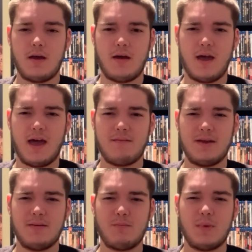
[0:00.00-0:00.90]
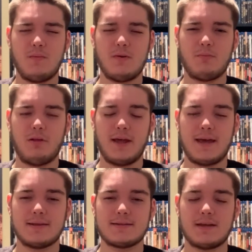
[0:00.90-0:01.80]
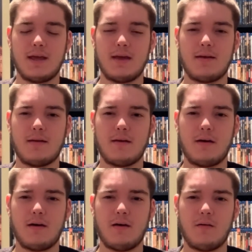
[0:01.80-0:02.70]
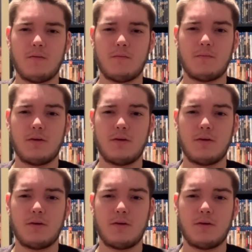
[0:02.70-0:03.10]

having mutant plants in a